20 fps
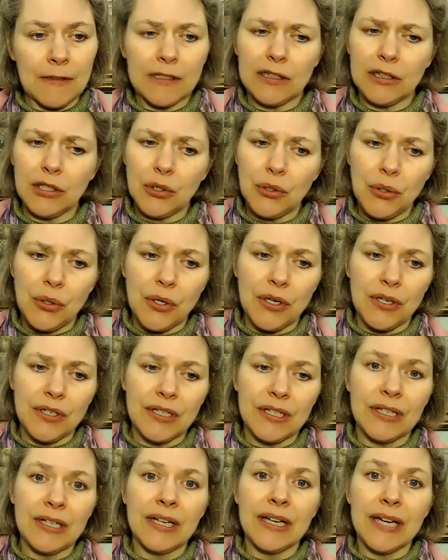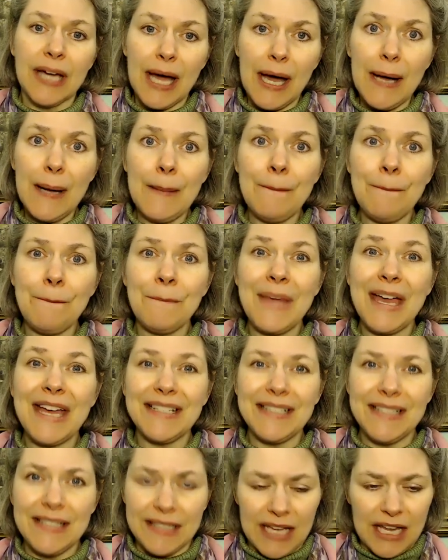Lord, come
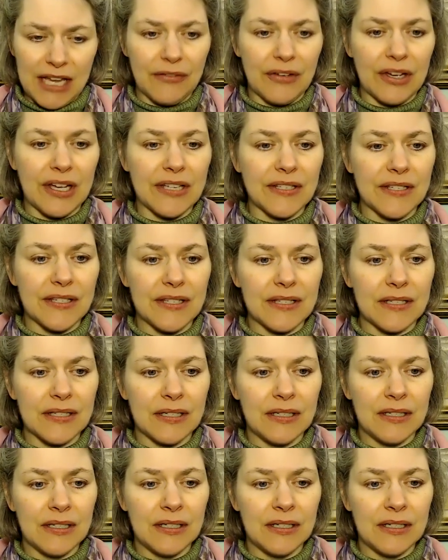and save us.